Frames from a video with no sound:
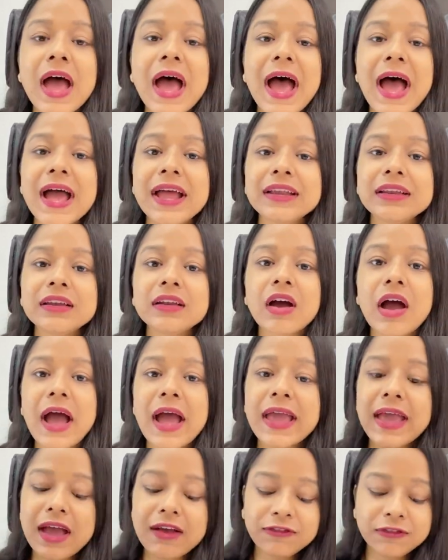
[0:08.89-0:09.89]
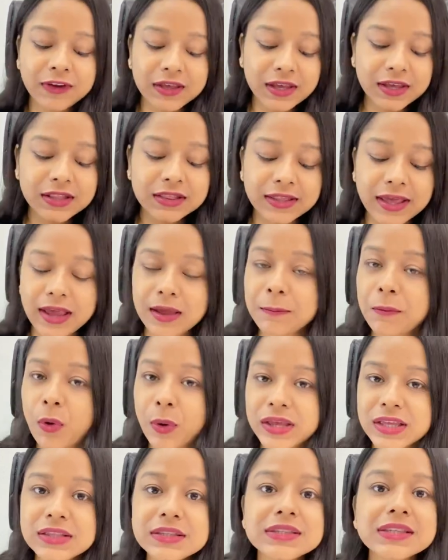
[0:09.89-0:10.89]
and I have taken their
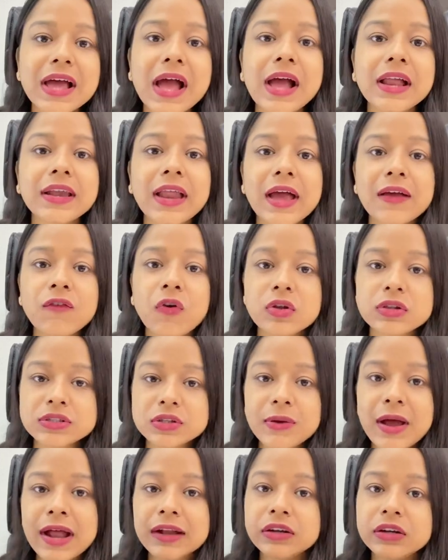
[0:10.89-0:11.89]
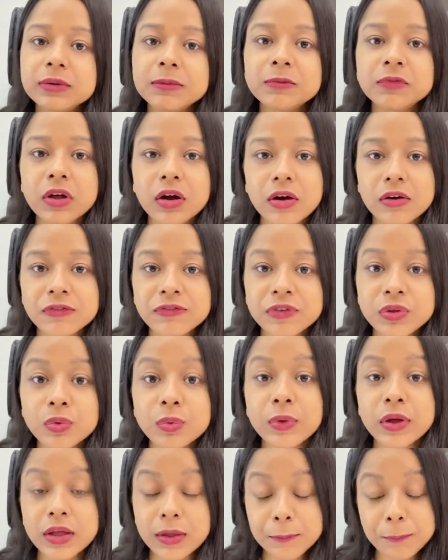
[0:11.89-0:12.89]
points and I've also added a
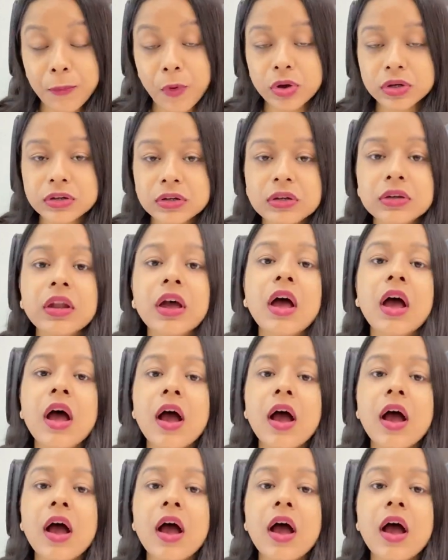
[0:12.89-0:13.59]
few important